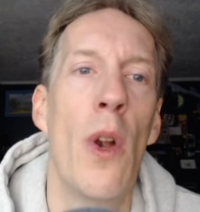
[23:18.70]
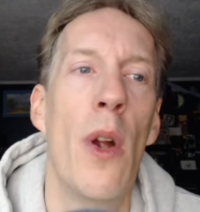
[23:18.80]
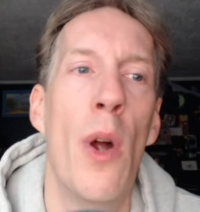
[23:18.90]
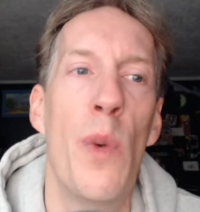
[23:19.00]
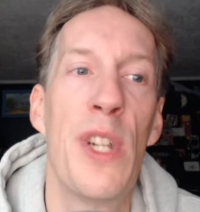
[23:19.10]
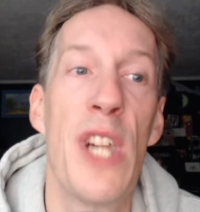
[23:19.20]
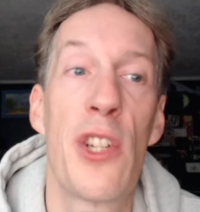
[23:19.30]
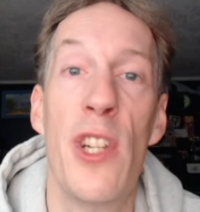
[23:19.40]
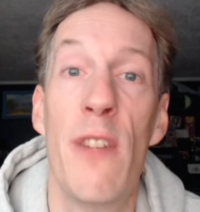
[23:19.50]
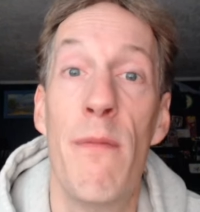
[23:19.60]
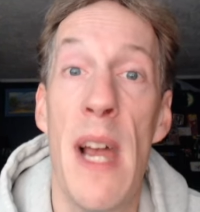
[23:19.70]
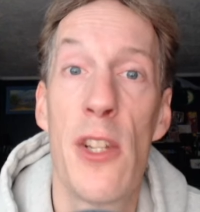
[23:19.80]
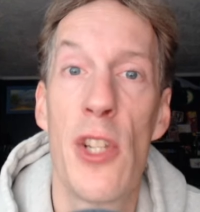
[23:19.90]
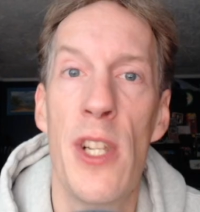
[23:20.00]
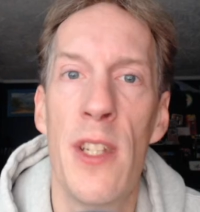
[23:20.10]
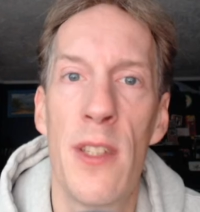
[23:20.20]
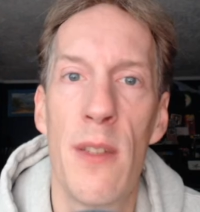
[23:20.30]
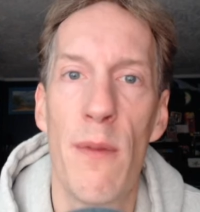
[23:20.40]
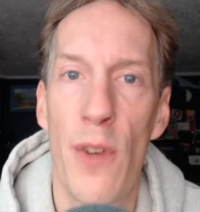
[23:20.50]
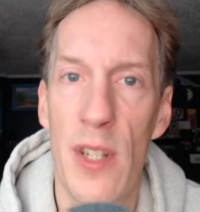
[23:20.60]
Reduction of meshes,
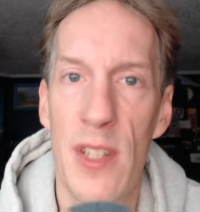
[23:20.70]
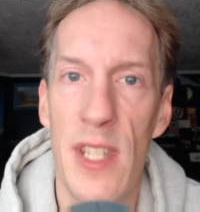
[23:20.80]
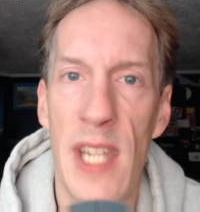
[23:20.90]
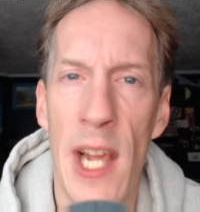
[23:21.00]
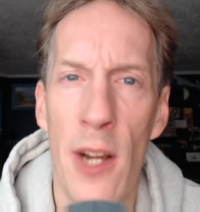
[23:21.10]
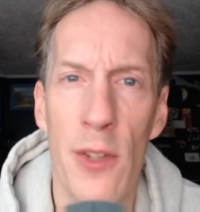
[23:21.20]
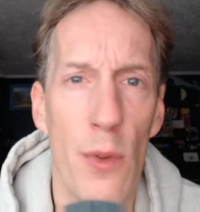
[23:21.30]
vertice counts,